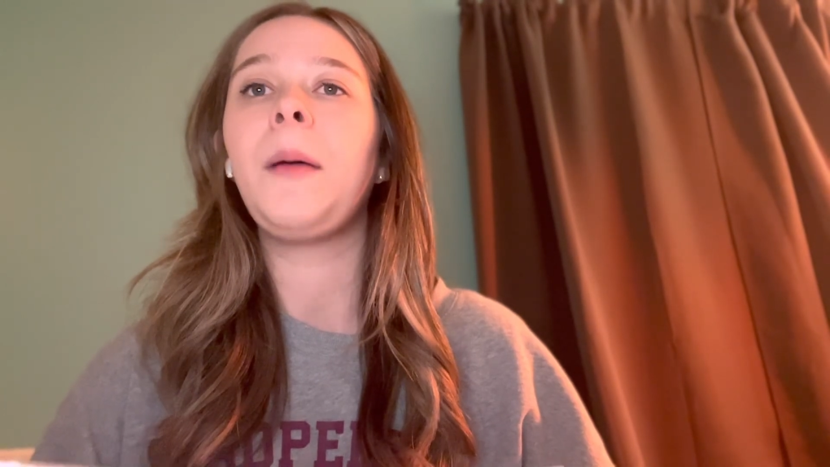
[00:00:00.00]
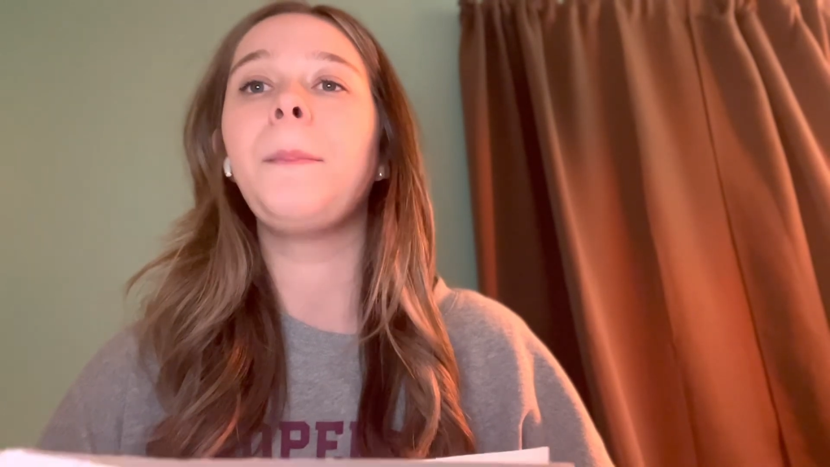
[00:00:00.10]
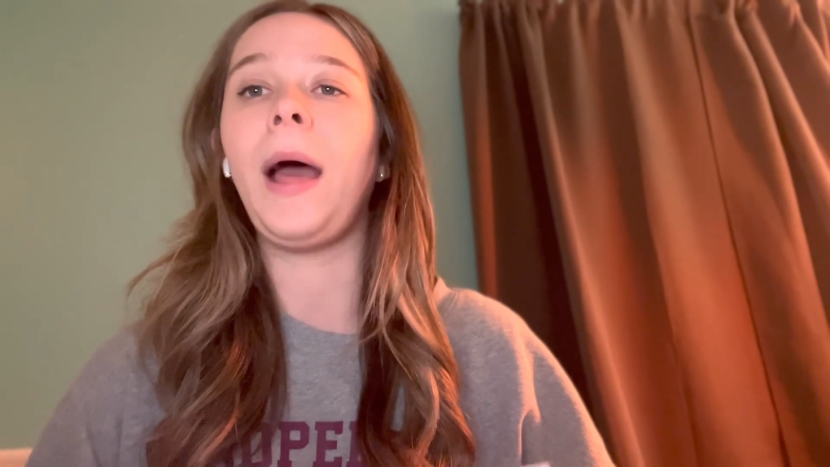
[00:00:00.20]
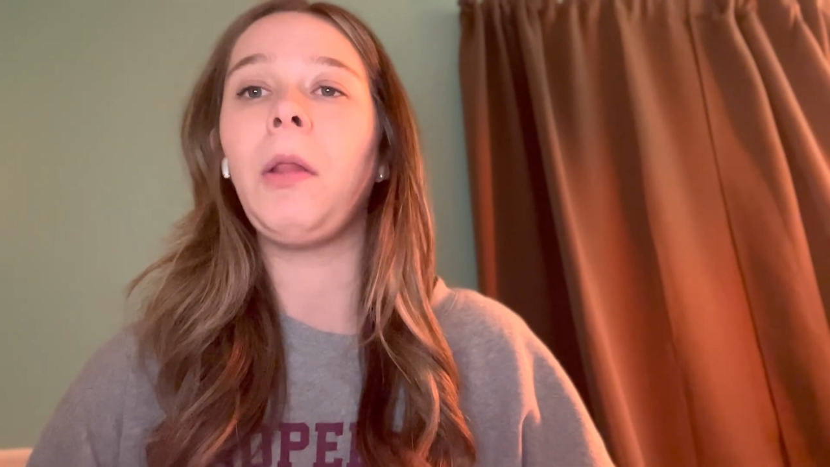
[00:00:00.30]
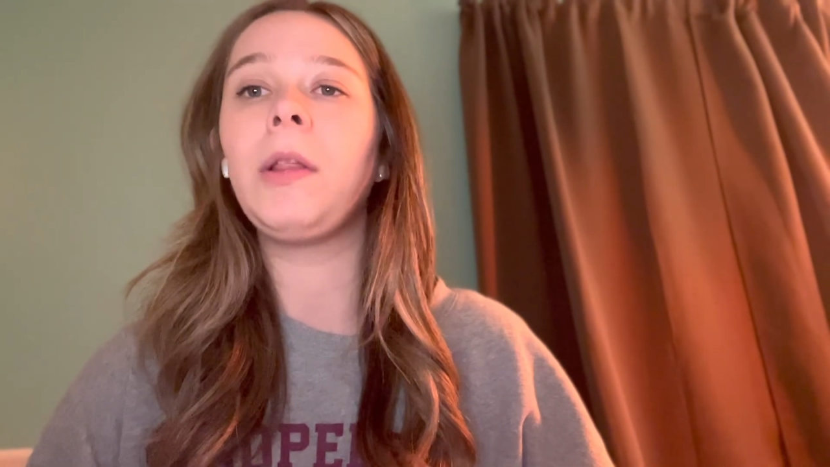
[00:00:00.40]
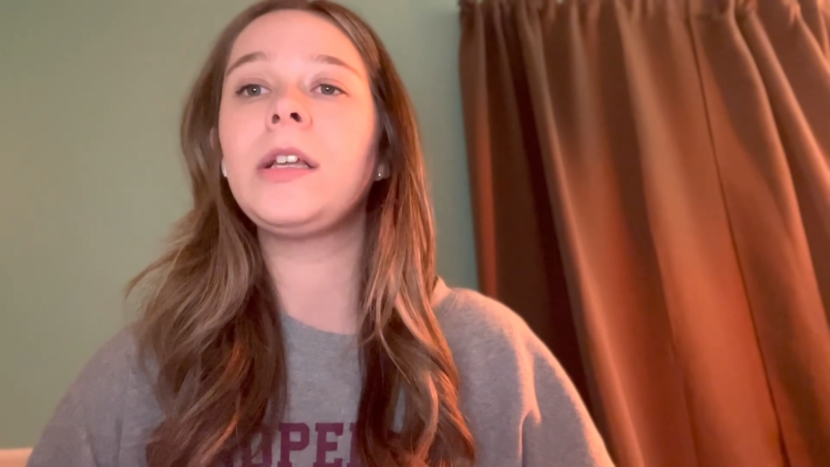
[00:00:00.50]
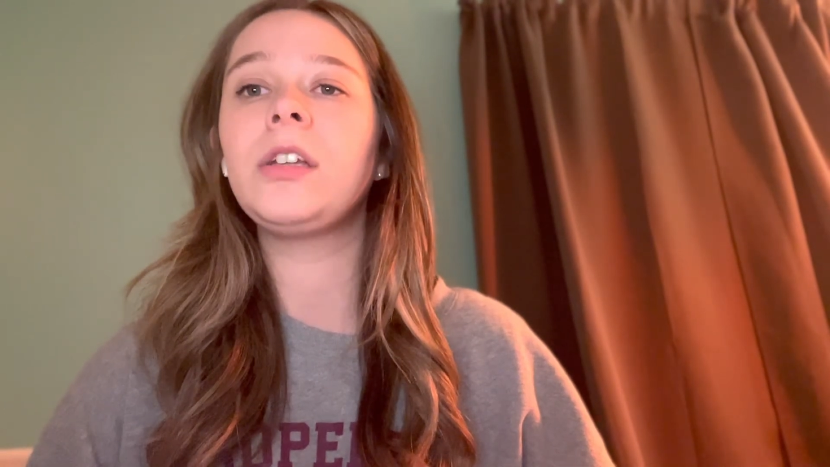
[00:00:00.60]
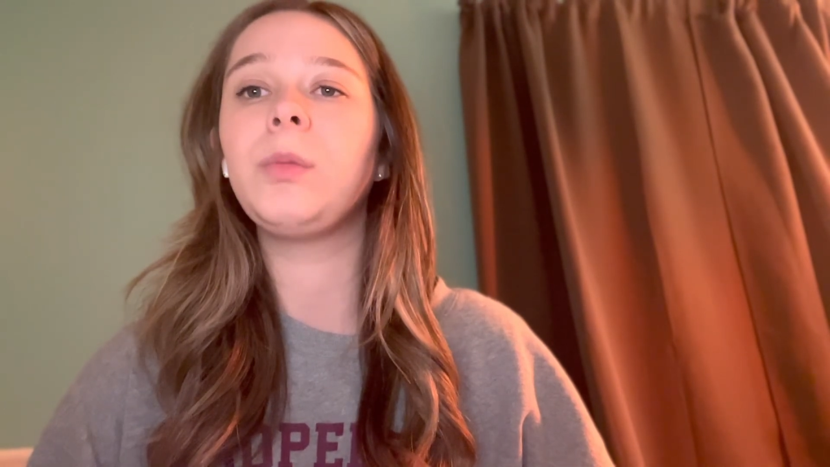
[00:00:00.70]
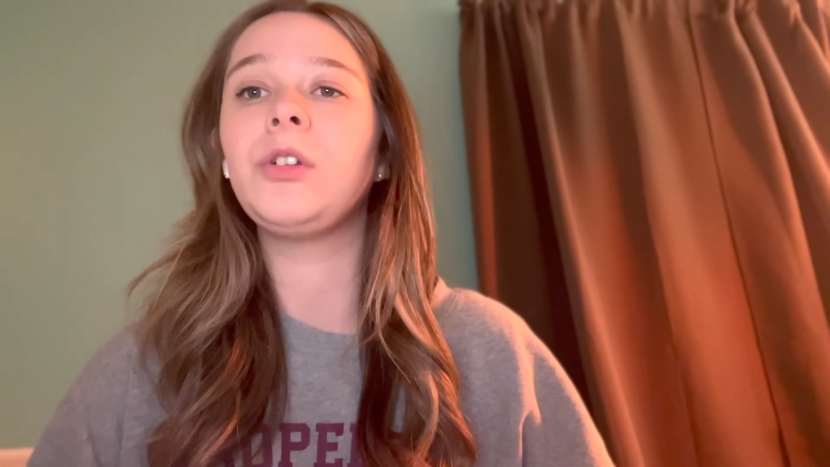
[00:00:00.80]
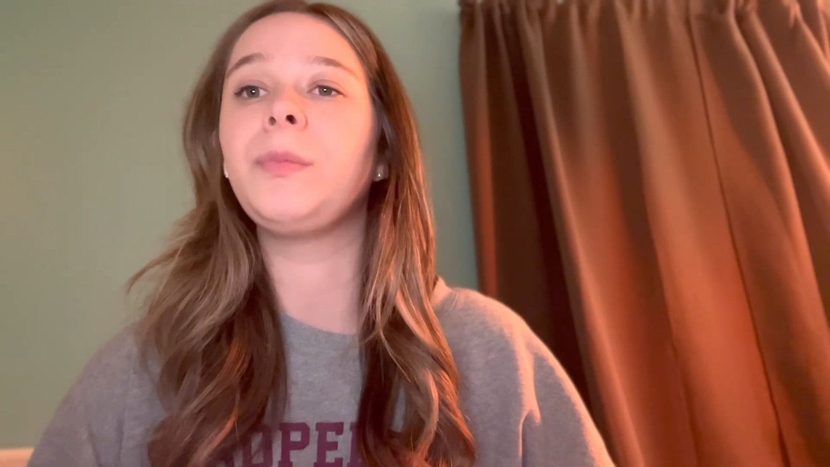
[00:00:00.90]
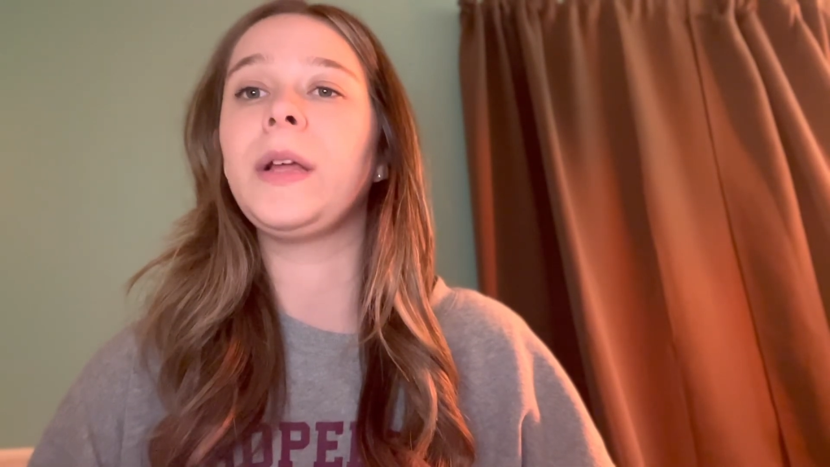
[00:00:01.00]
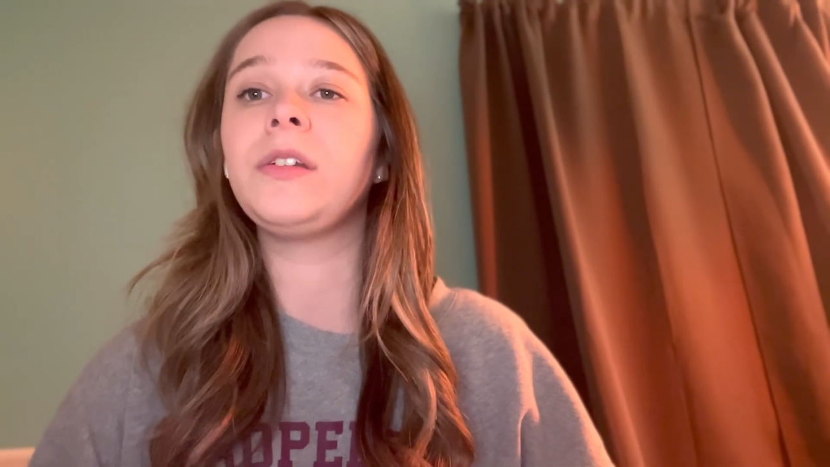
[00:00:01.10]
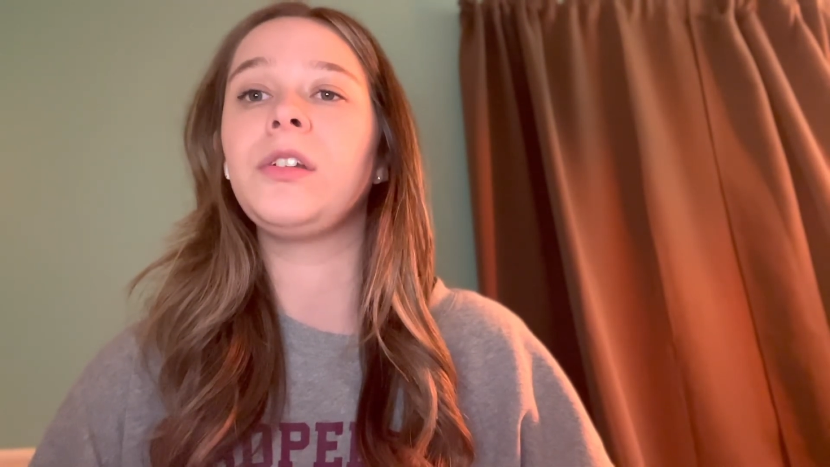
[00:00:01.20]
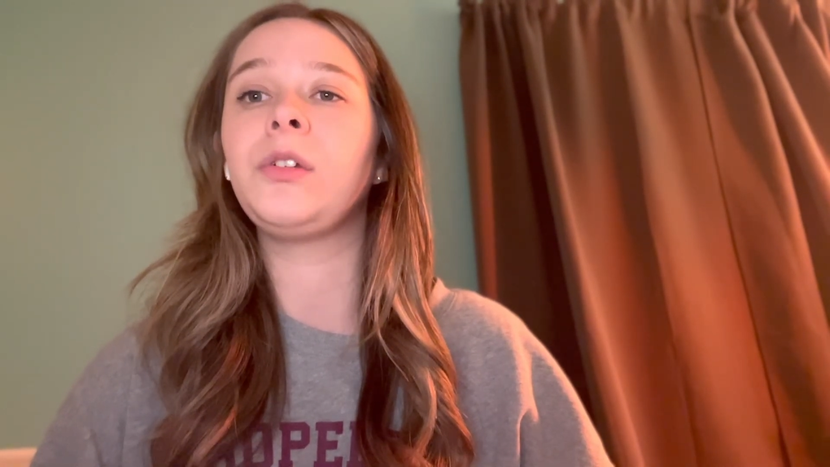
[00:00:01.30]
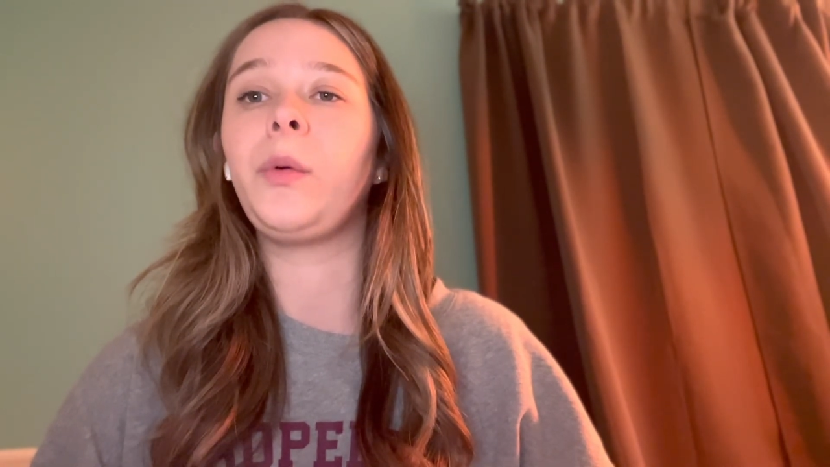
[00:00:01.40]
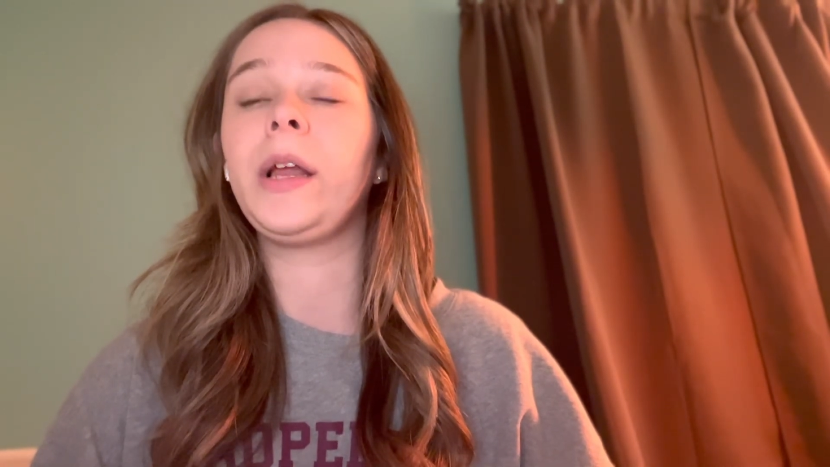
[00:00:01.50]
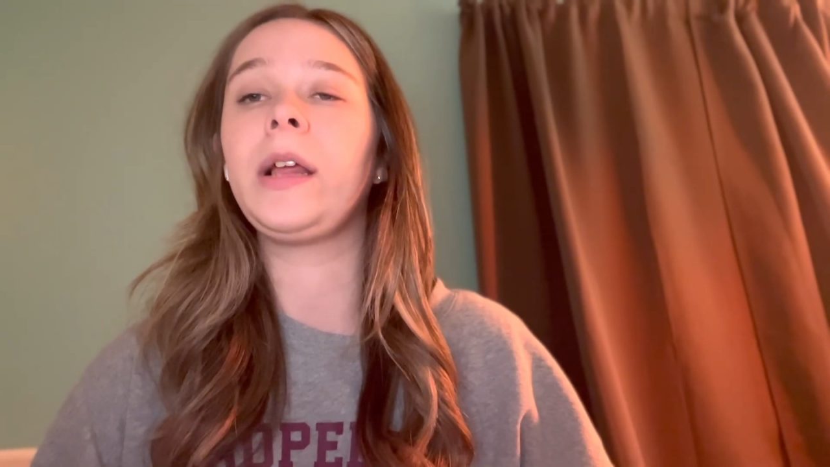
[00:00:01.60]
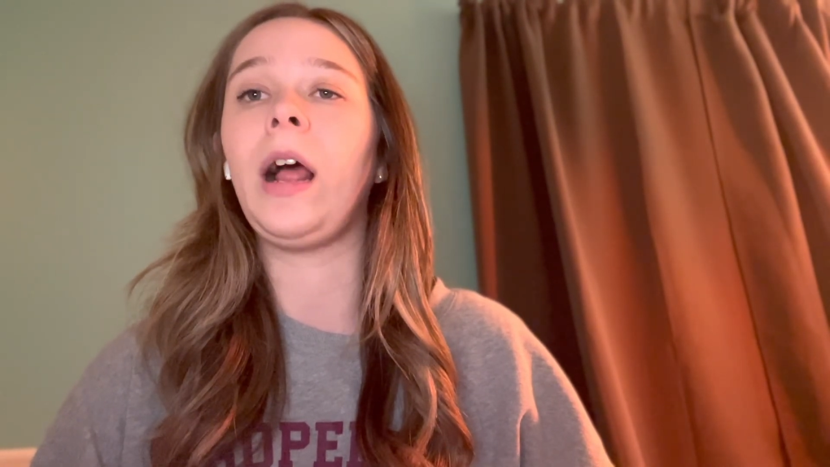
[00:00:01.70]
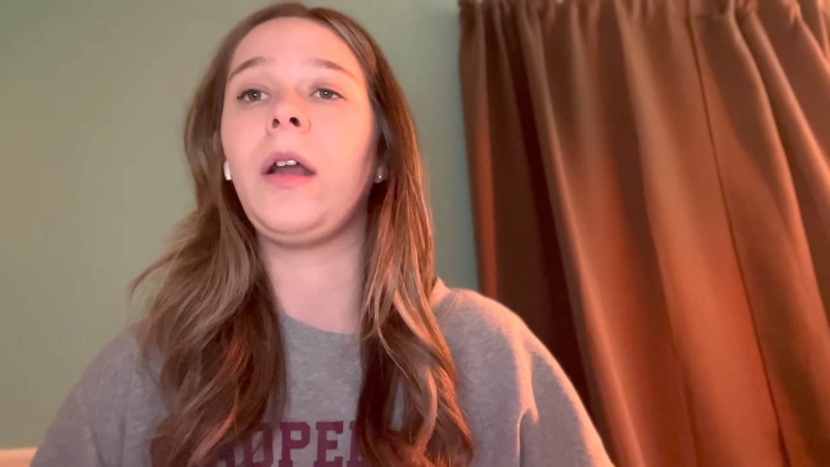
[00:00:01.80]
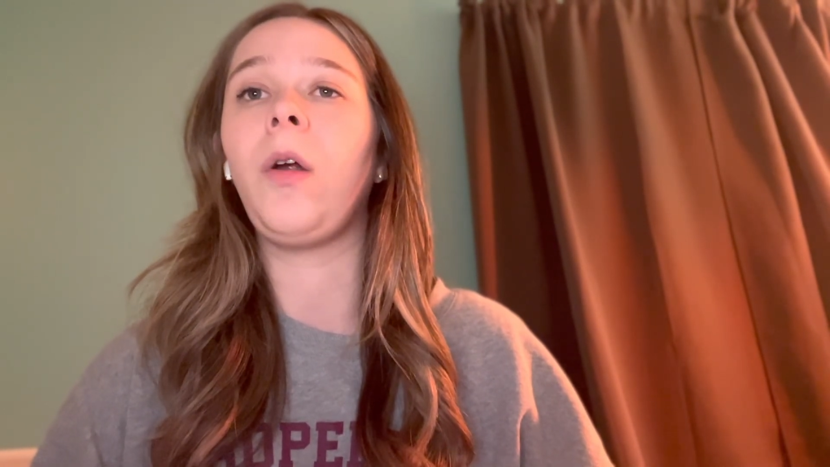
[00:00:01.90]
balanced, which makes the story
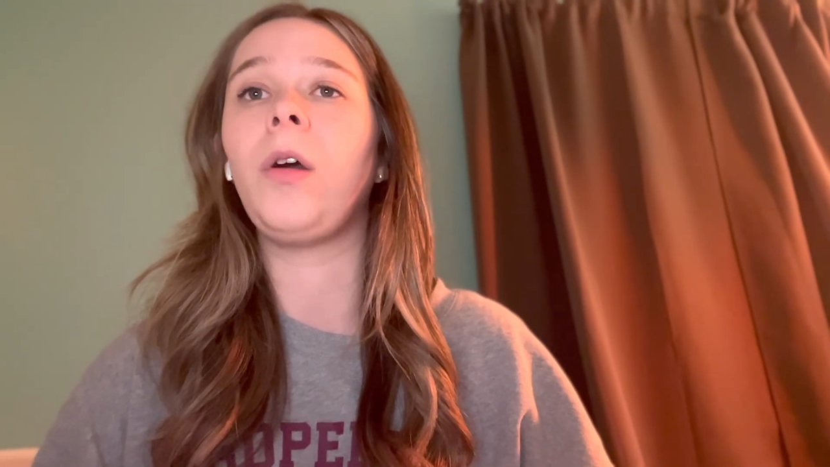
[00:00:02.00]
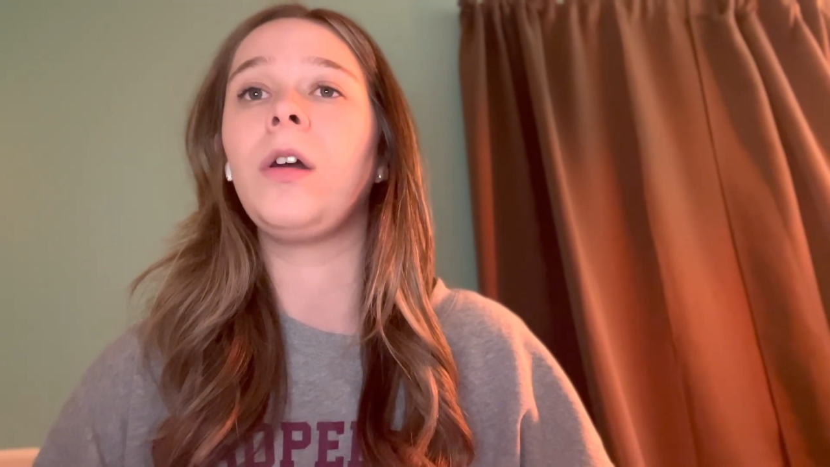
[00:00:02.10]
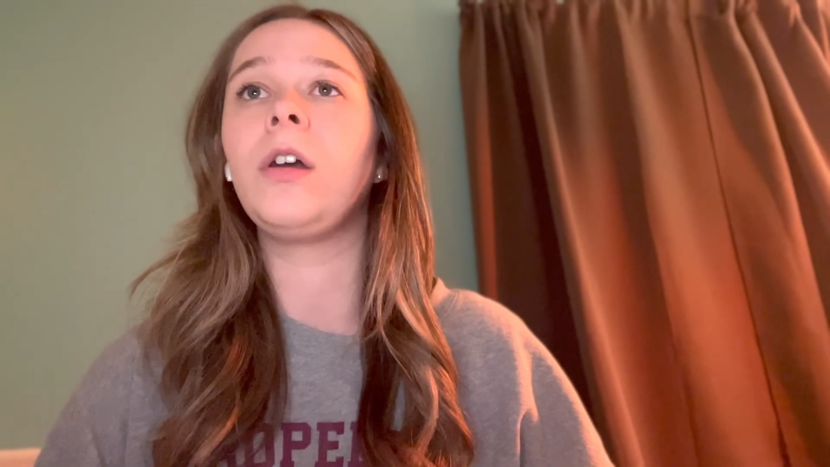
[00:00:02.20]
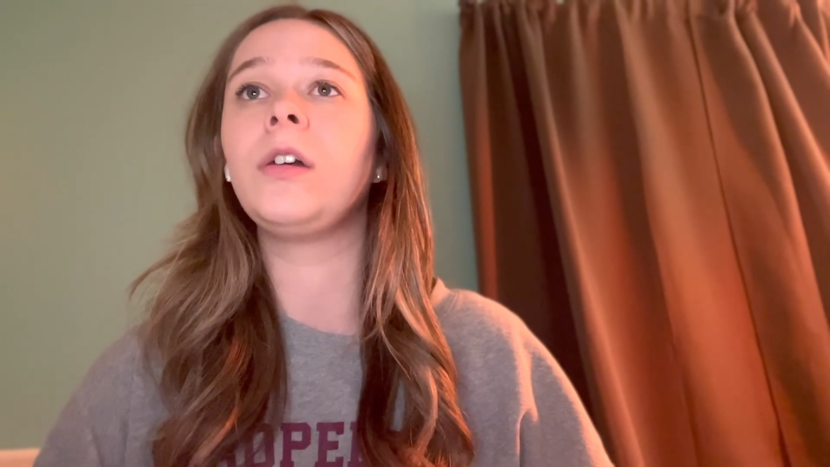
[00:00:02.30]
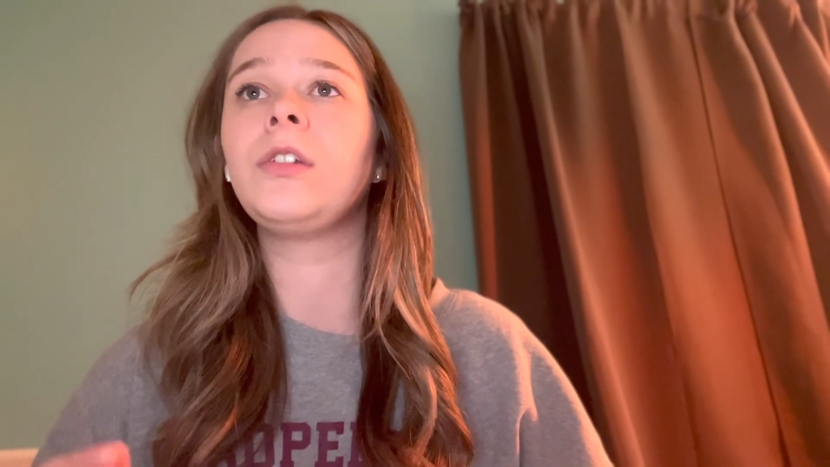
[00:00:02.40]
kind of harder